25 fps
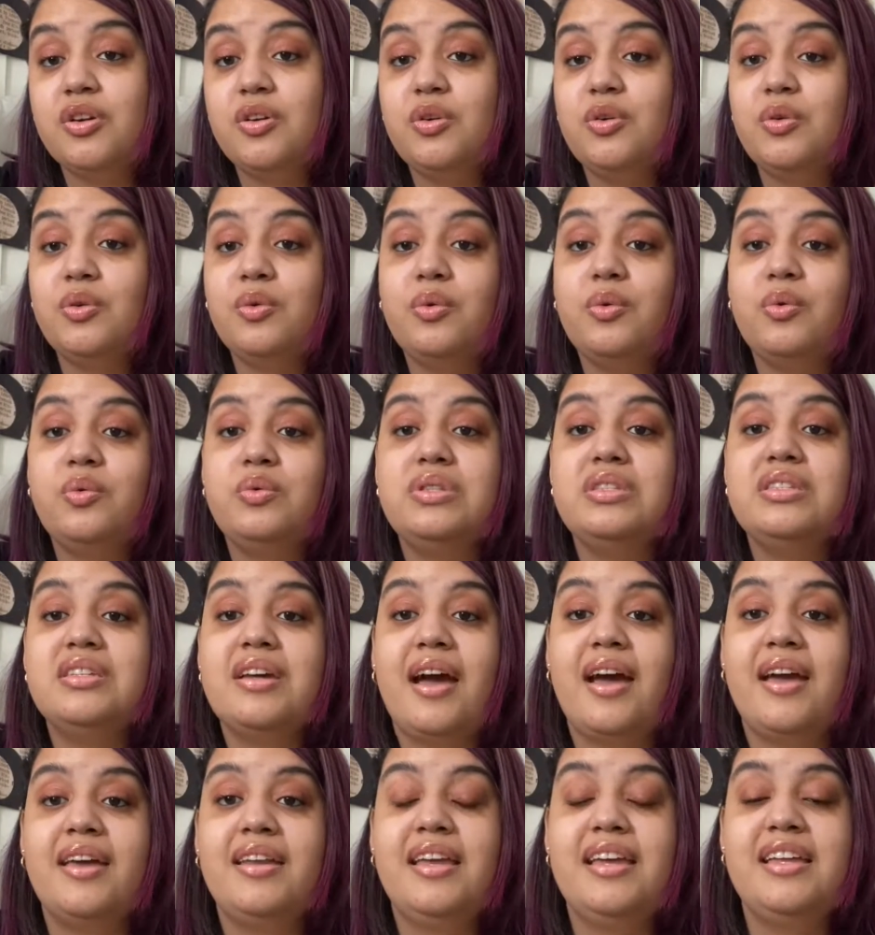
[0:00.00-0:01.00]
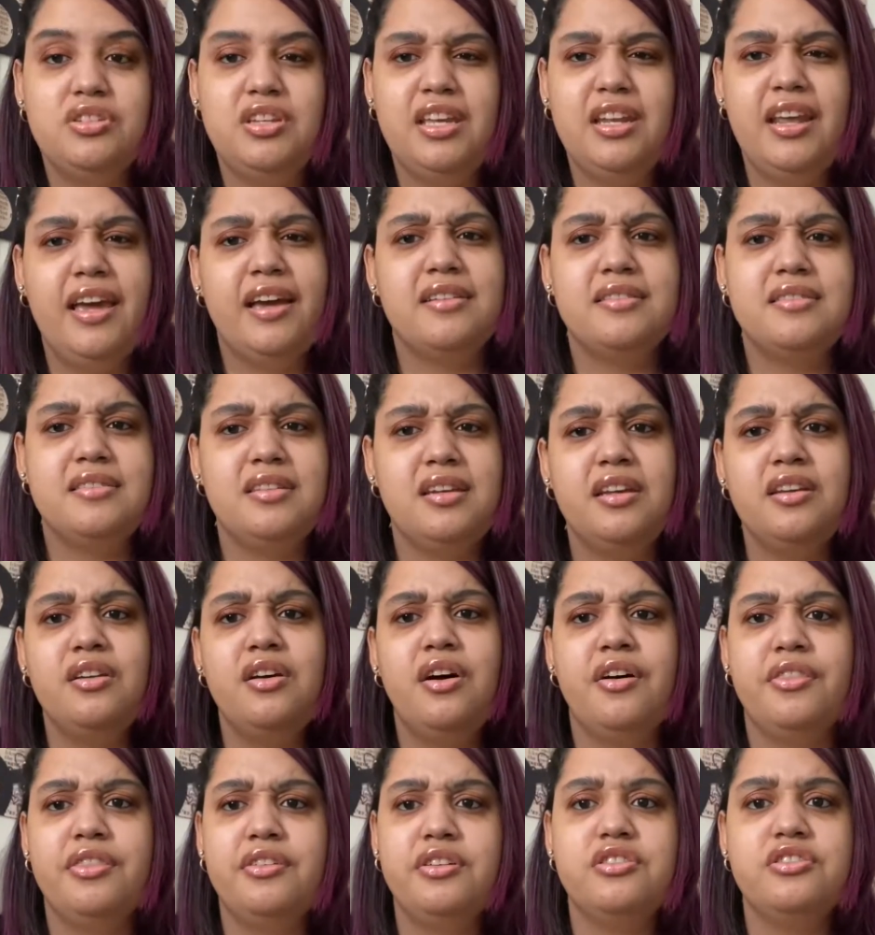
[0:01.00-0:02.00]
who died in an accident
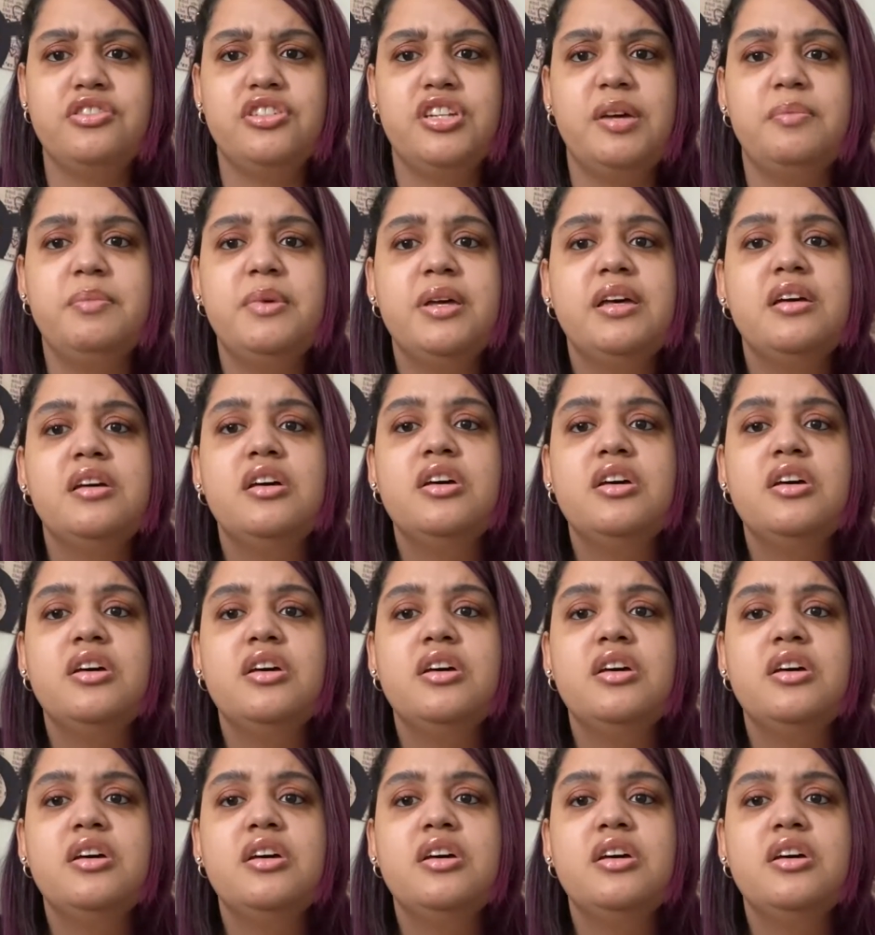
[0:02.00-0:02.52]
on their ship.